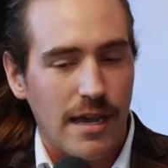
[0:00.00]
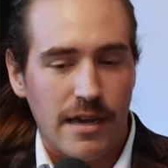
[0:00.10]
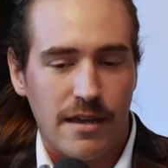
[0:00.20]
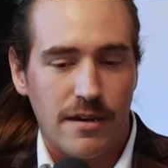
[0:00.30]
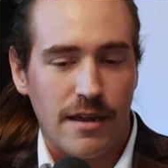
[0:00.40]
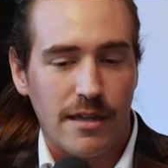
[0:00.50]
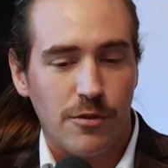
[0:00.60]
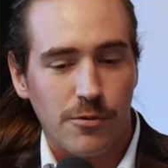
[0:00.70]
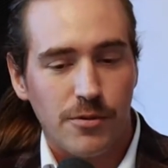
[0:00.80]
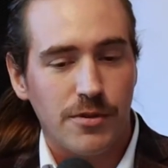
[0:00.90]

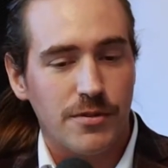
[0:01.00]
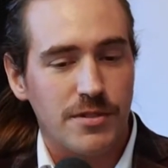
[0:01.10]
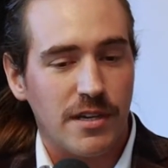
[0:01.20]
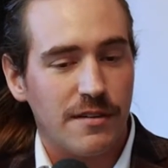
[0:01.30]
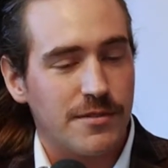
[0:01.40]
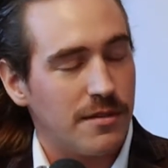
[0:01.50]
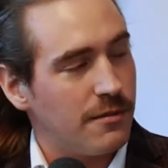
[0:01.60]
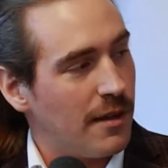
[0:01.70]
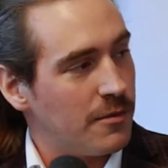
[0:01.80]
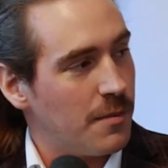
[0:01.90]
and through those gifts that
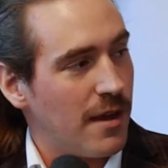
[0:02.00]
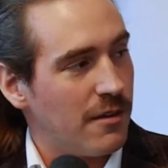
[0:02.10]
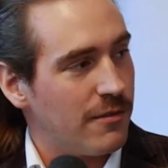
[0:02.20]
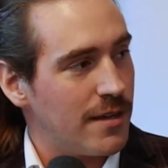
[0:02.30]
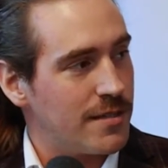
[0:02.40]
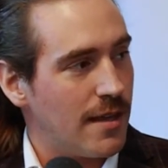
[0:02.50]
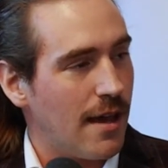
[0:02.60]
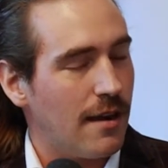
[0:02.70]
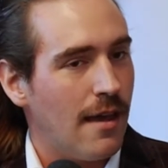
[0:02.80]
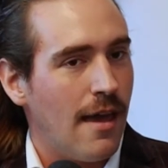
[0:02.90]
have helped manifest
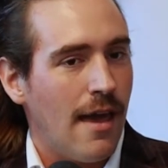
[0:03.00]
that.